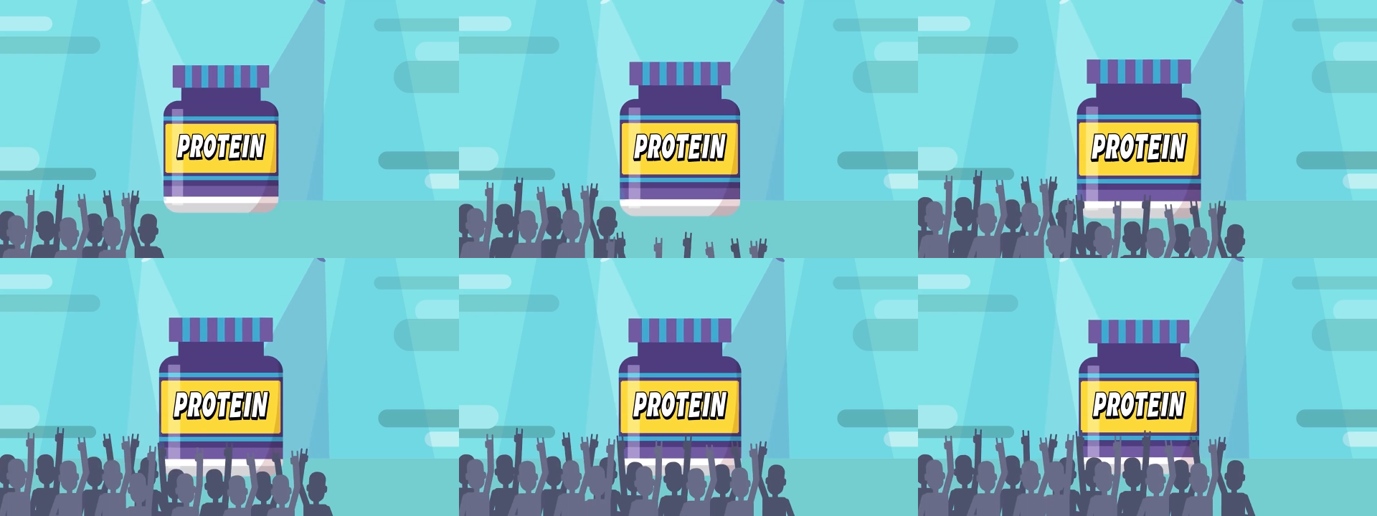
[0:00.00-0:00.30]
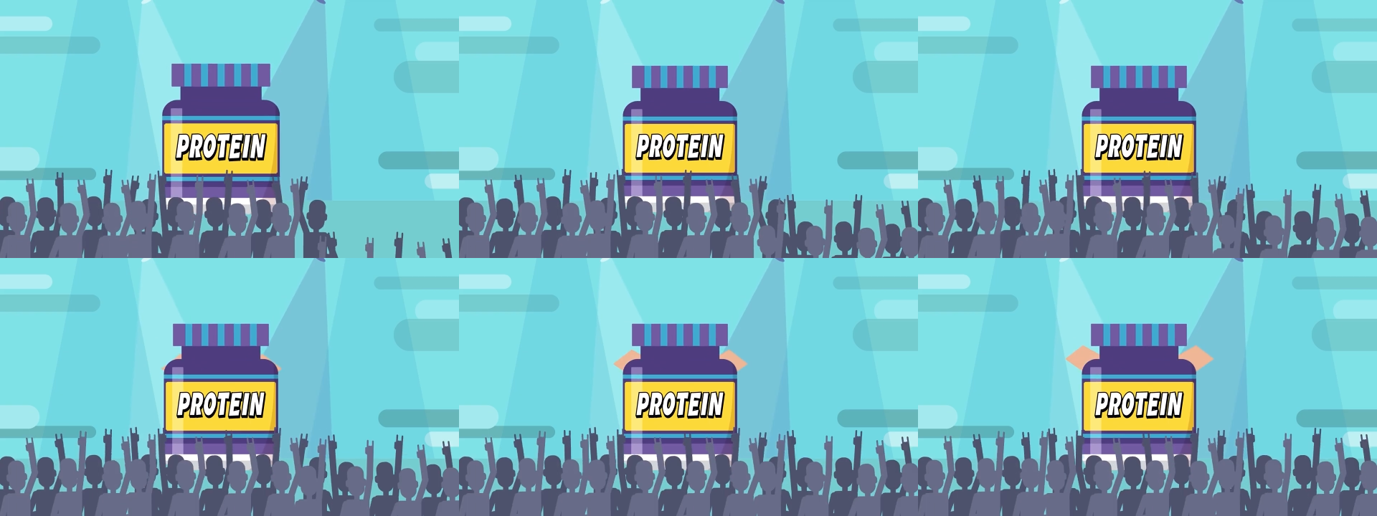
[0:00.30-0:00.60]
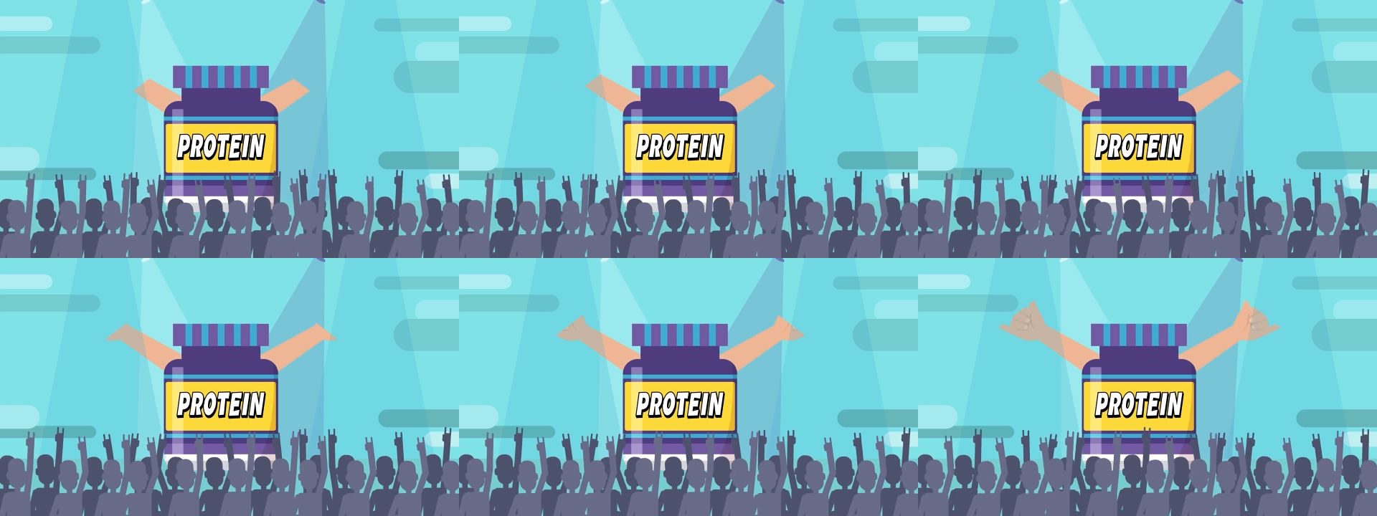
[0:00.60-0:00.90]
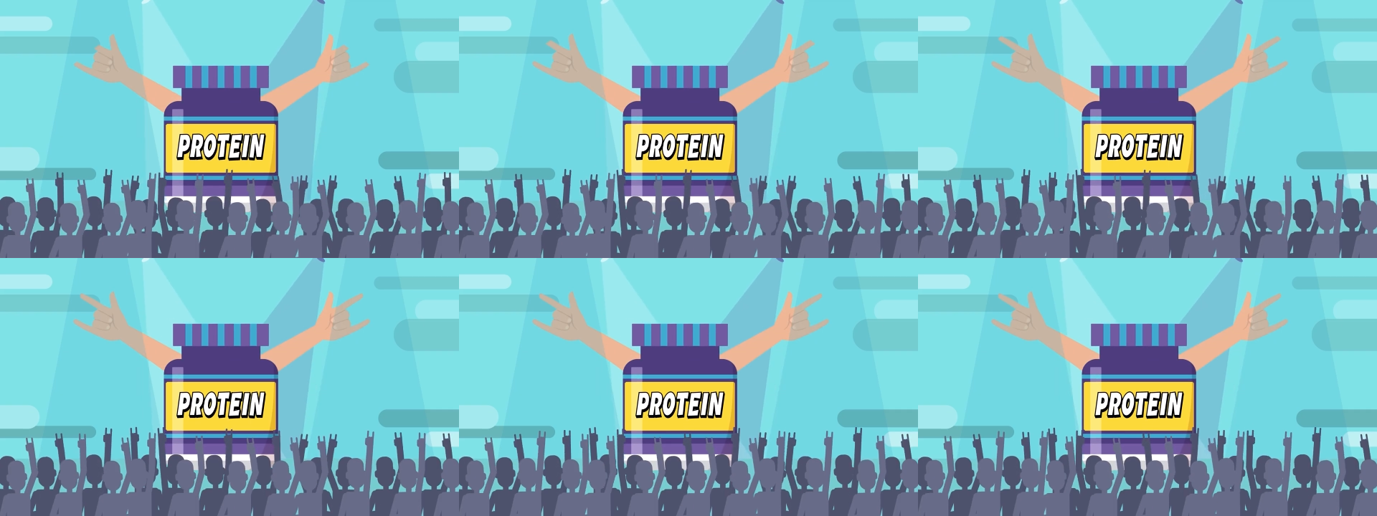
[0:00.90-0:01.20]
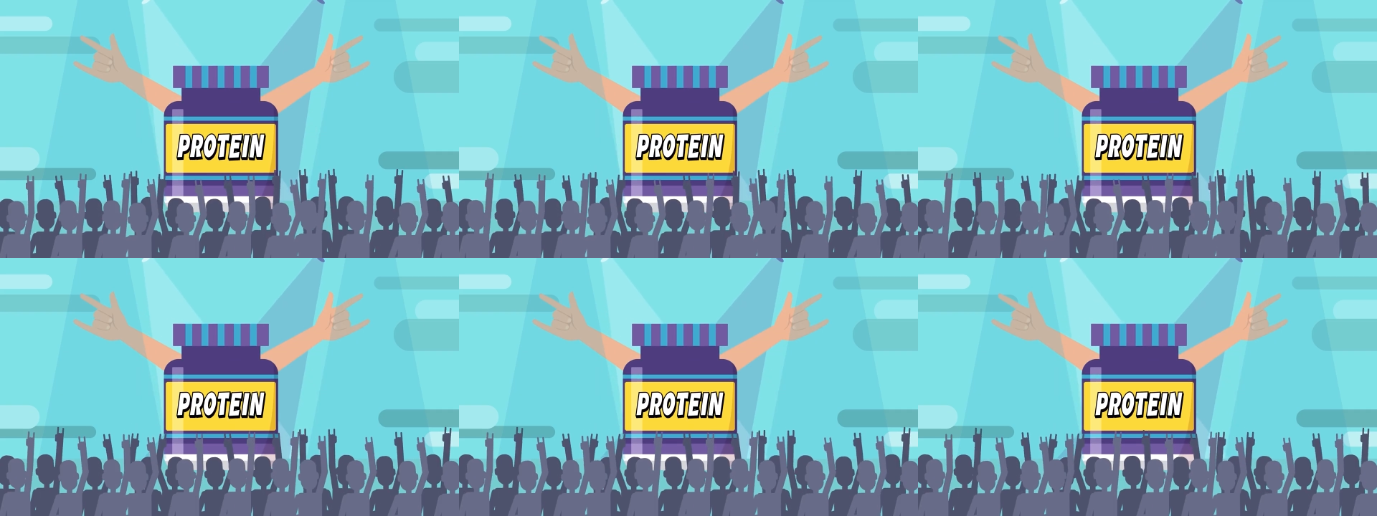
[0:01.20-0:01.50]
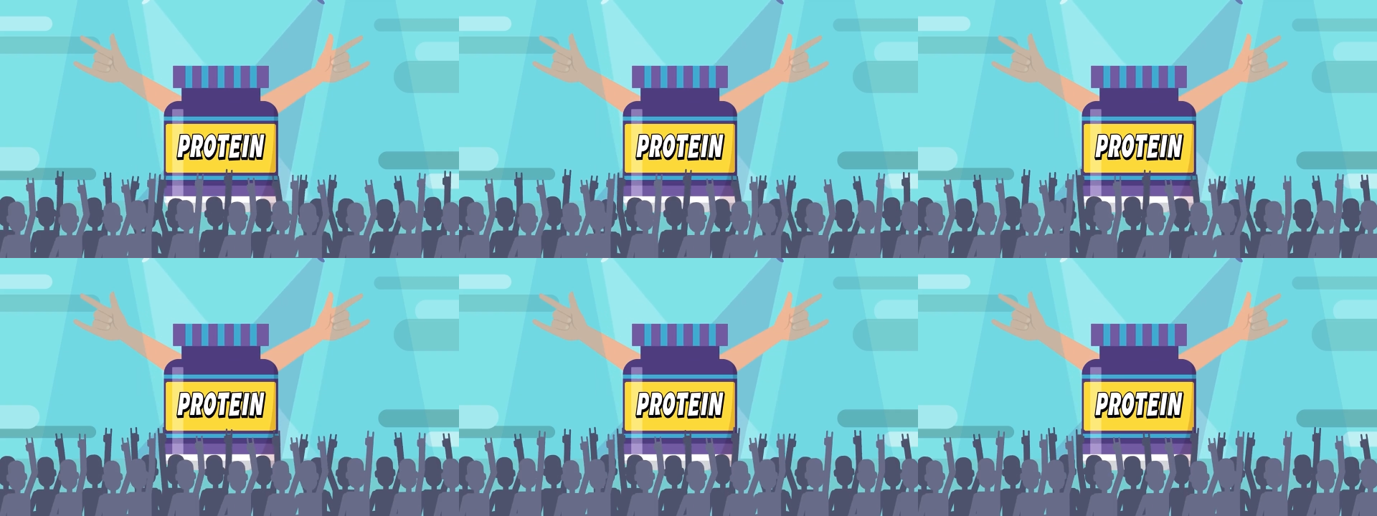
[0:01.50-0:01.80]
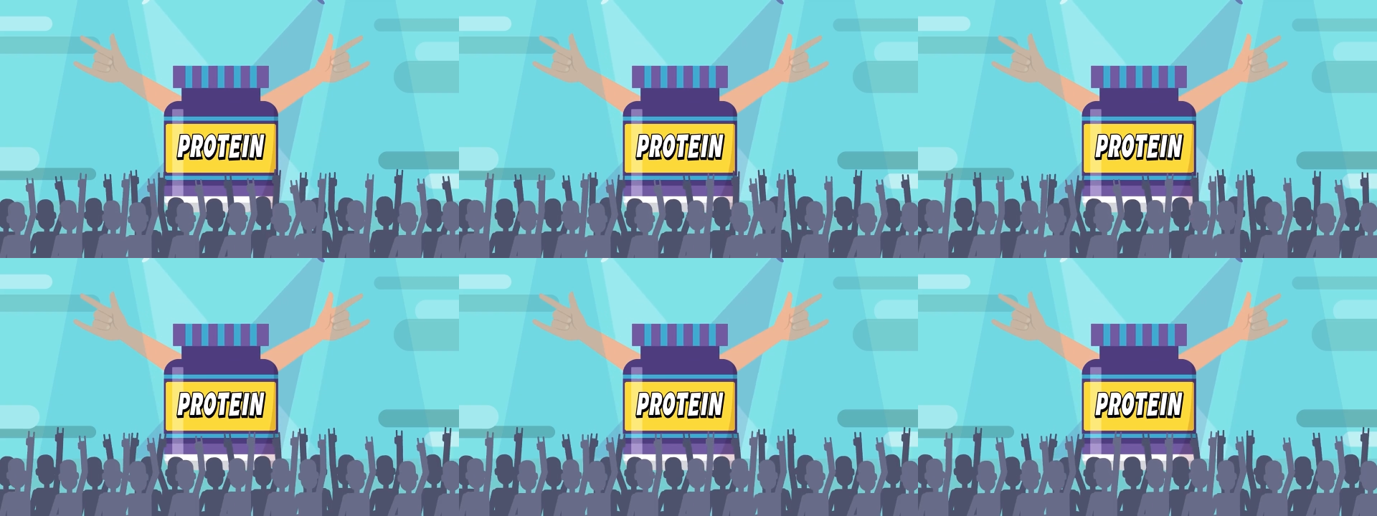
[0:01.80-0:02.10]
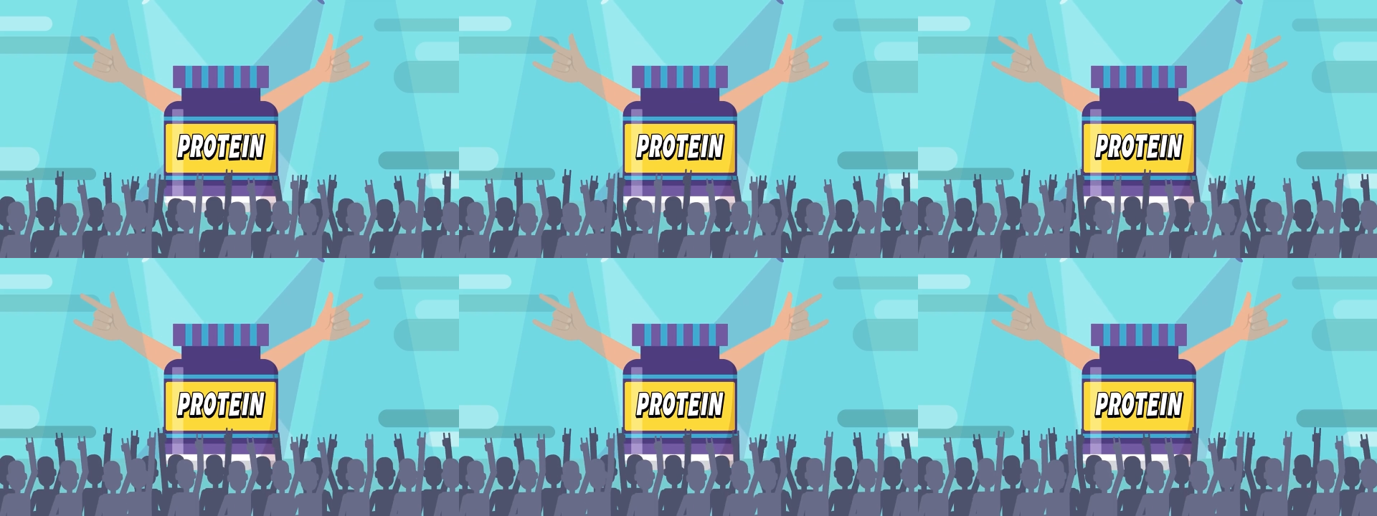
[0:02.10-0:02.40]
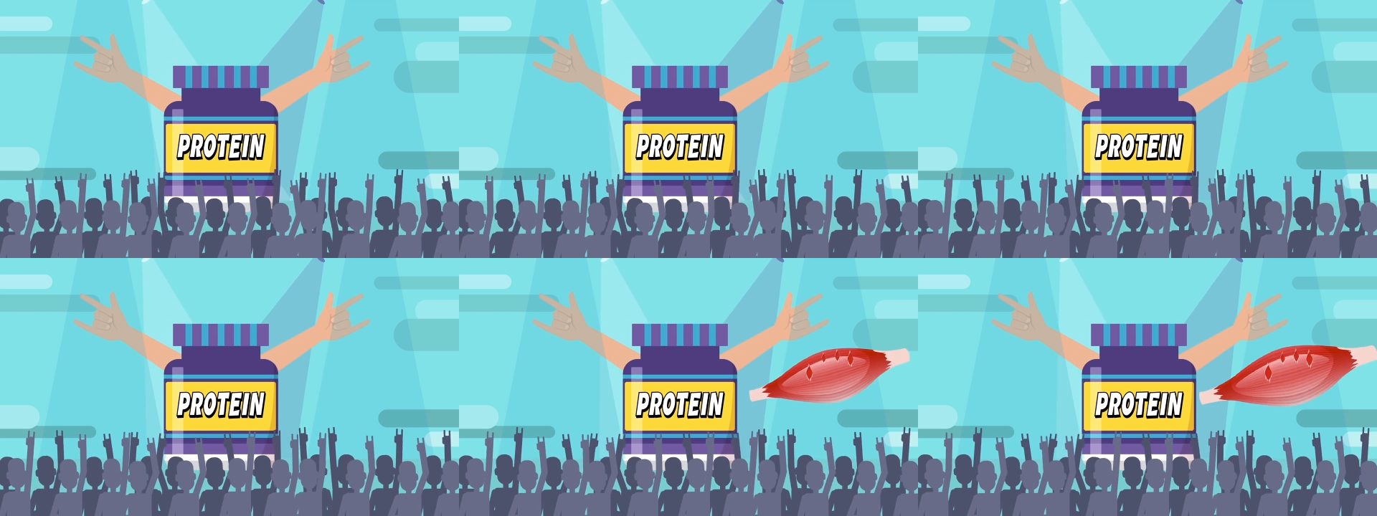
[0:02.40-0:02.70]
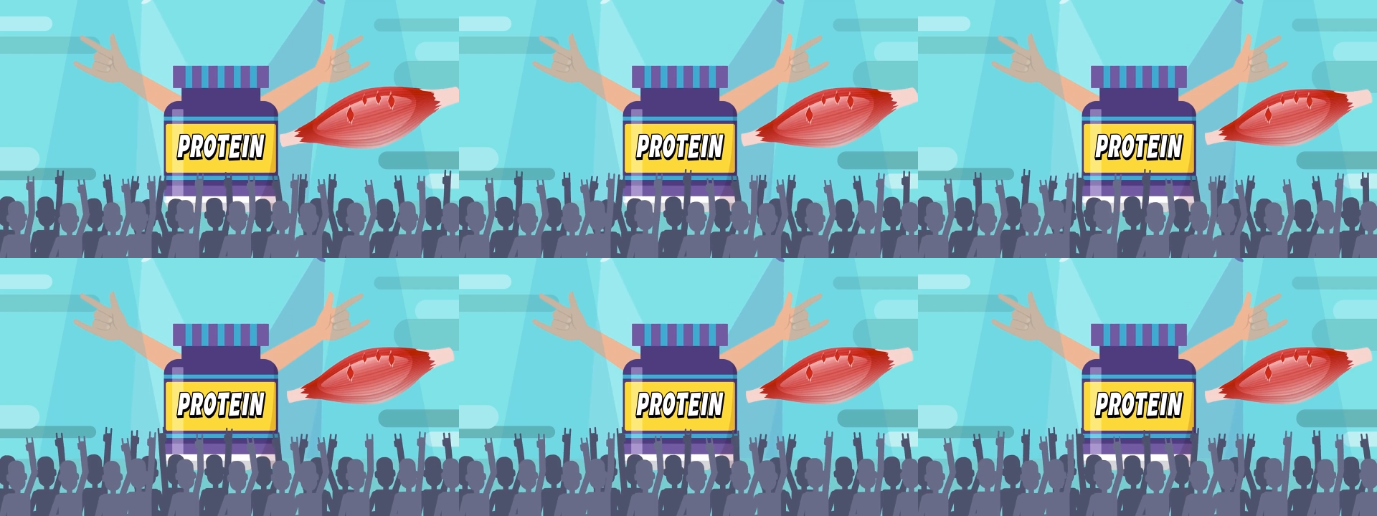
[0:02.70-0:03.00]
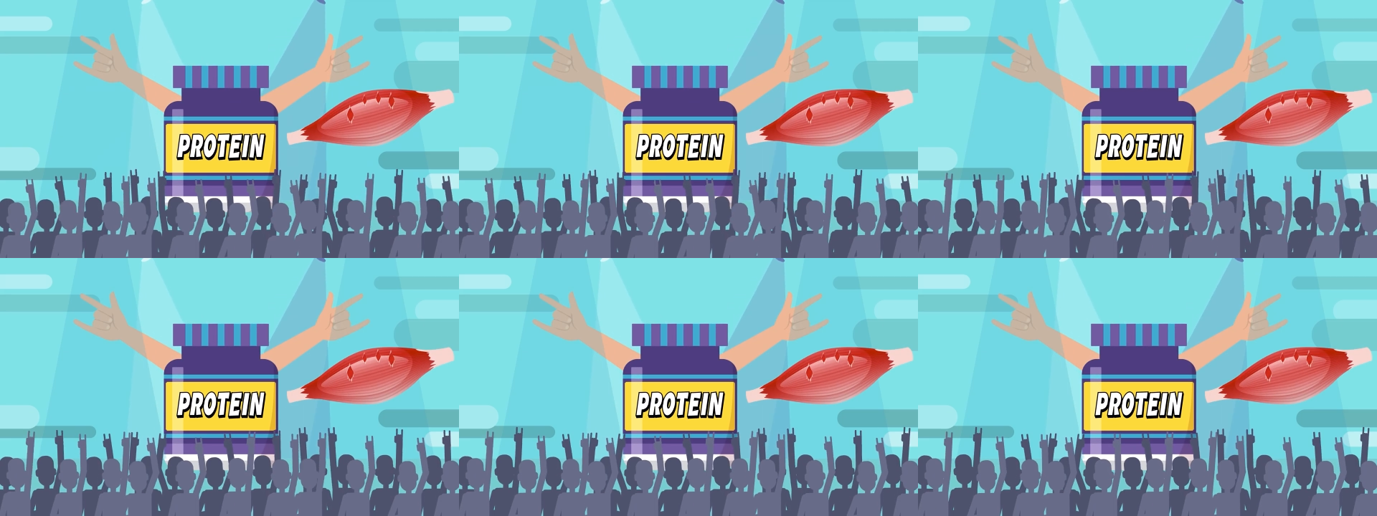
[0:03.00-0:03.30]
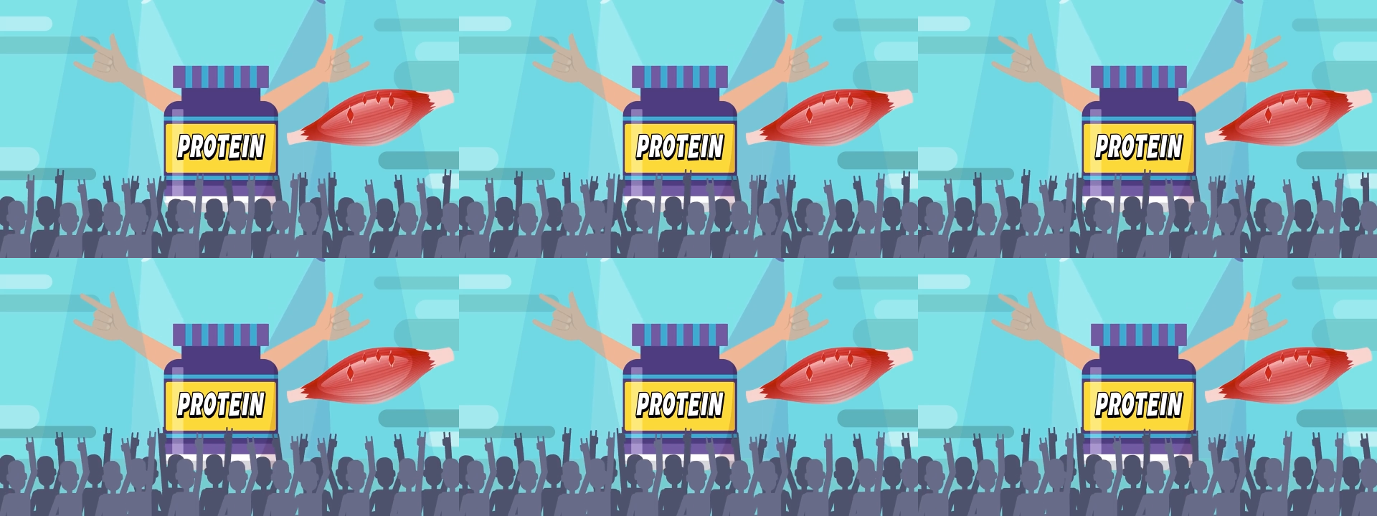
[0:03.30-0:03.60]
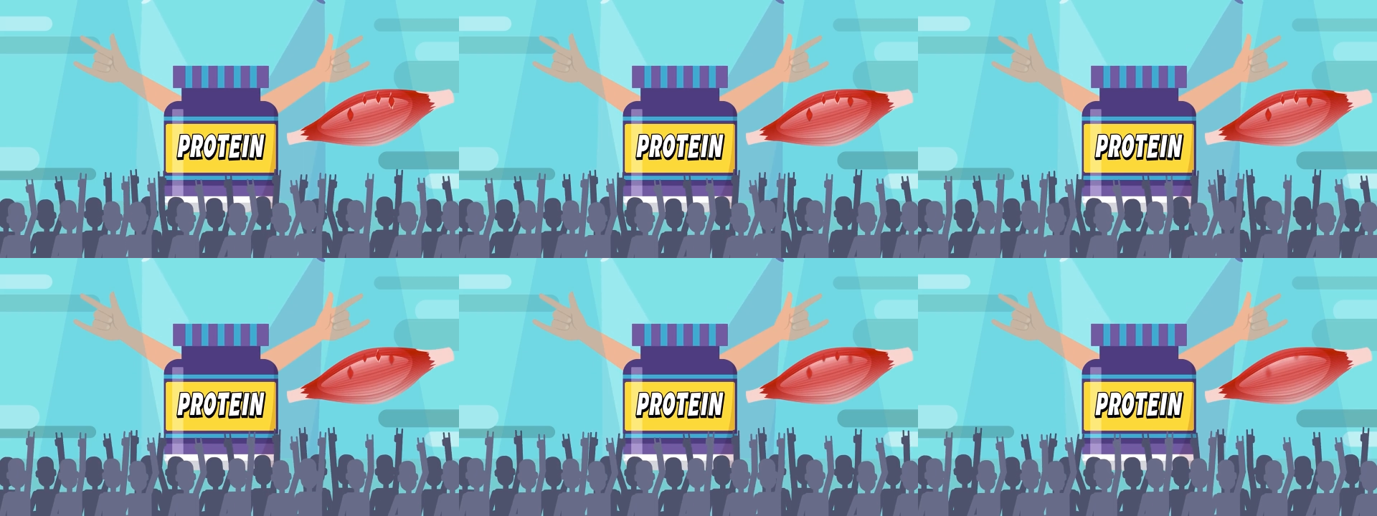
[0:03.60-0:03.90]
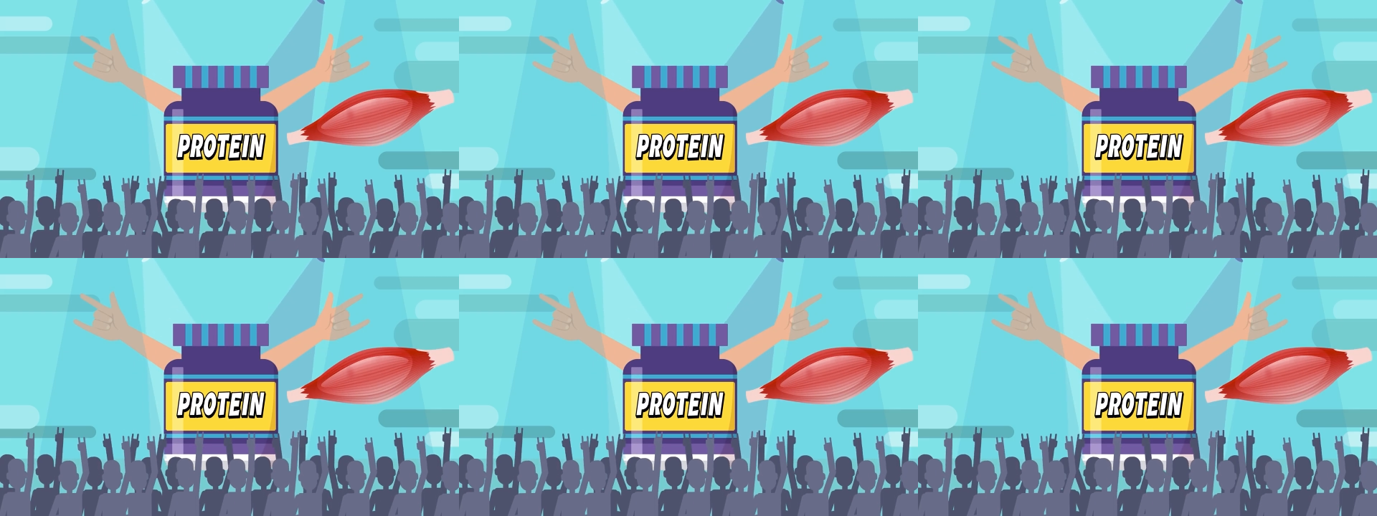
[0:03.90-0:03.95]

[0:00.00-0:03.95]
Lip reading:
[unreadable: no face in view]